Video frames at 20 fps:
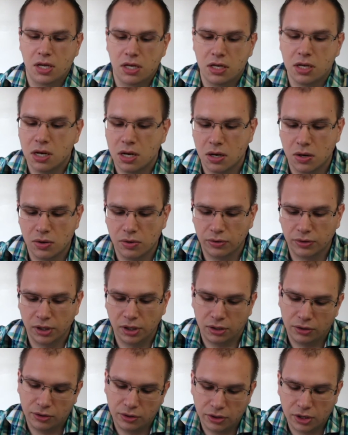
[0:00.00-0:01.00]

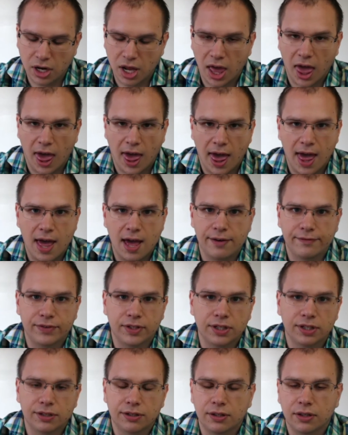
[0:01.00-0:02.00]
they're going to have
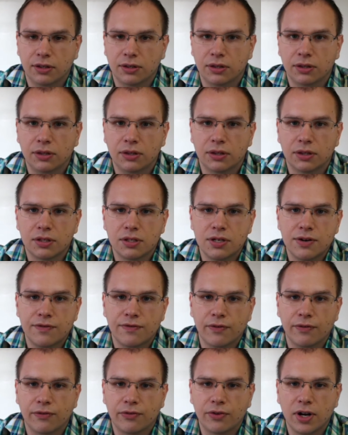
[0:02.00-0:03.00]
the
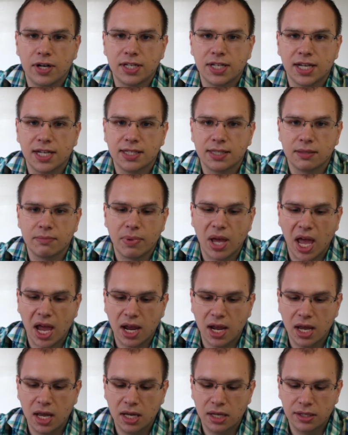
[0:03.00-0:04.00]
different front ends and
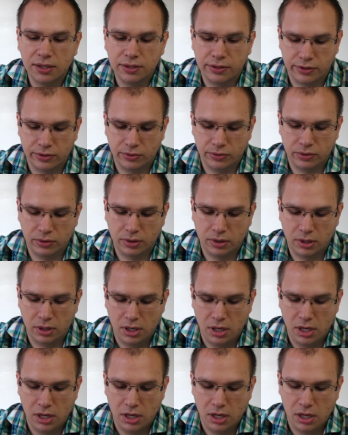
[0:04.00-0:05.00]
back ends, or,
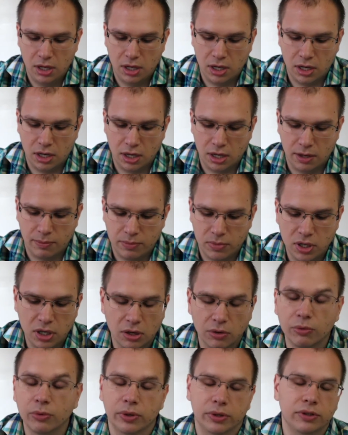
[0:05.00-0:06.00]

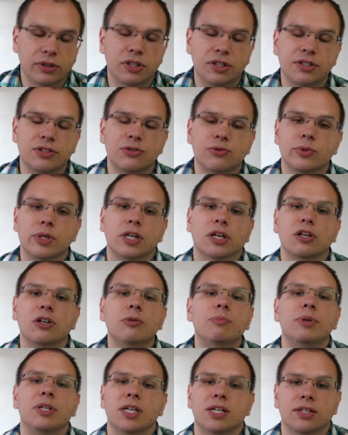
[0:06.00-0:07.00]
well, this is what it
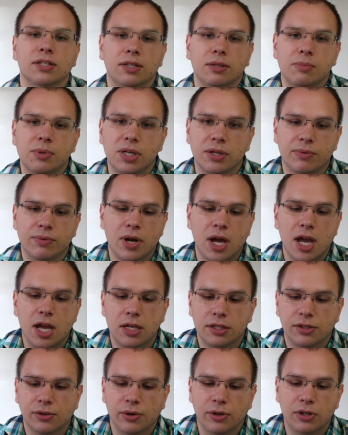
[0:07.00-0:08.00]
could potentially be, right?
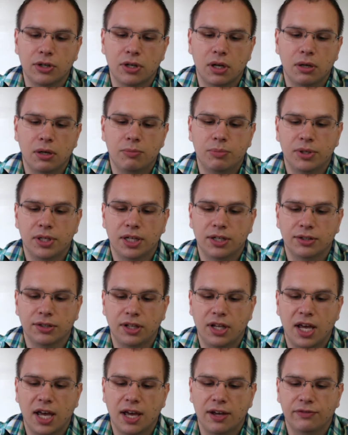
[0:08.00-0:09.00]
So it could potentially
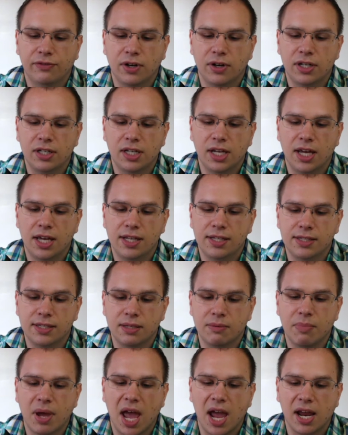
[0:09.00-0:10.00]
have front ends
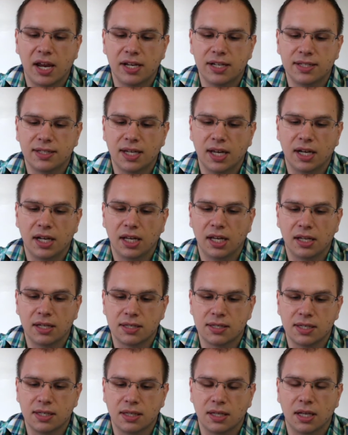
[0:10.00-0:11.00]
and back end
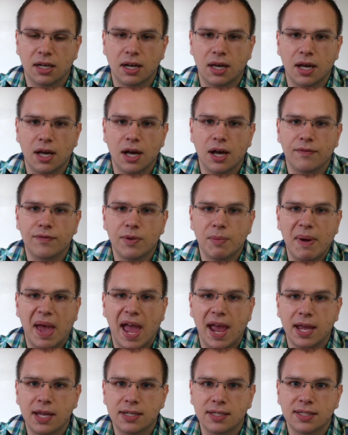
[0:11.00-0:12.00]
settings, and then of the
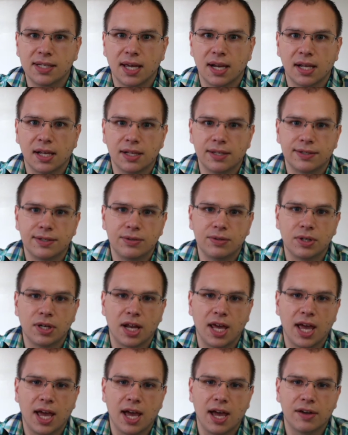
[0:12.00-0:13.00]
back end settings, you could
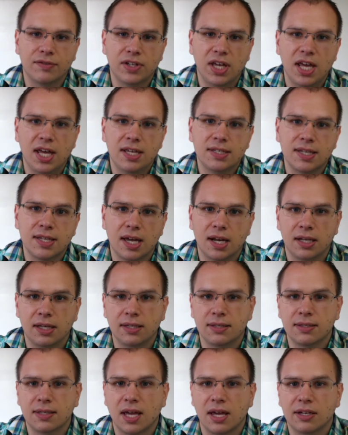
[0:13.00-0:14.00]
have
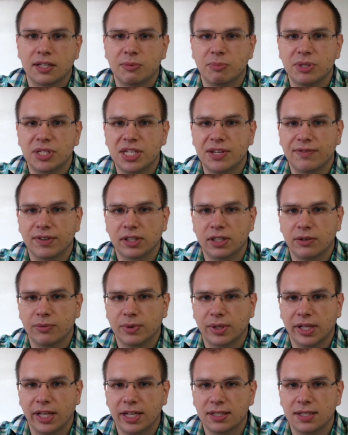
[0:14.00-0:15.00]
settings that specifically
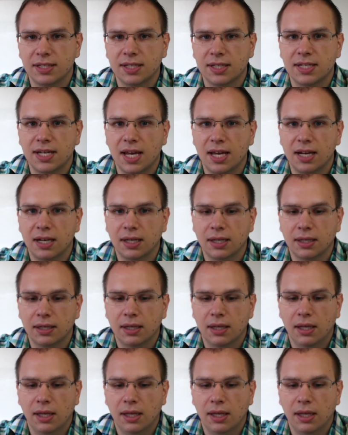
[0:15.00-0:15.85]
relate to the data,